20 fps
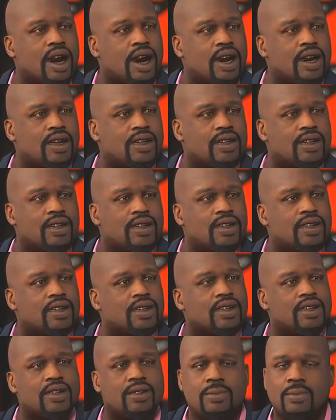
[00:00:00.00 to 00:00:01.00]
if you ask
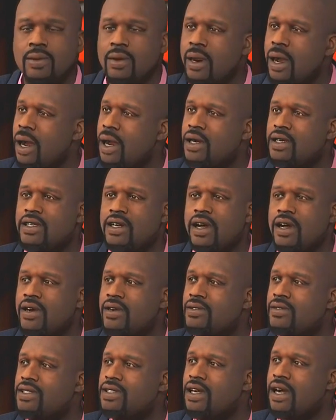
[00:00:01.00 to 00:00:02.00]
Shaq Diesel am I
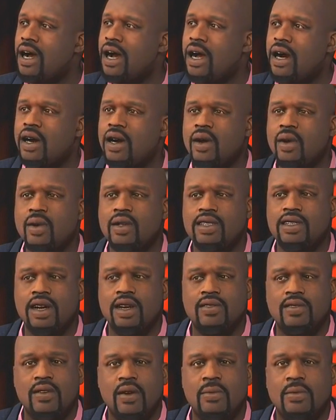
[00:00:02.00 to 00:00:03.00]
jealous or not,
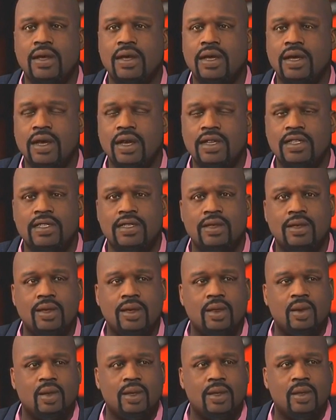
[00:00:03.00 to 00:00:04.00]
I am jealous.
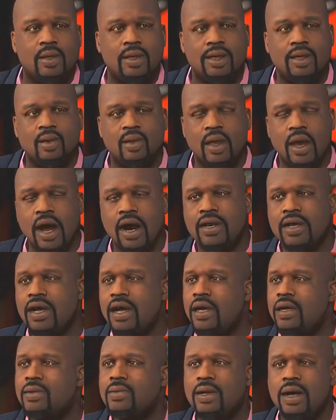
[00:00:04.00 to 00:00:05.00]
And uh,
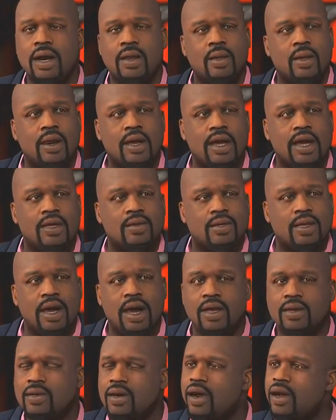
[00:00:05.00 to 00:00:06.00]
it's for
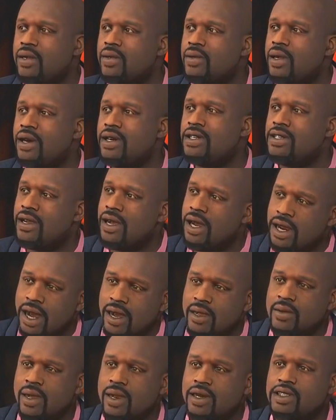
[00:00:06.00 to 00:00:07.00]
many reasons.
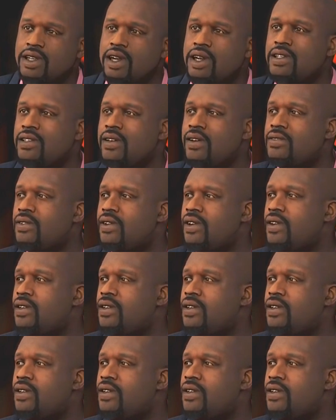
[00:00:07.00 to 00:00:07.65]
Now,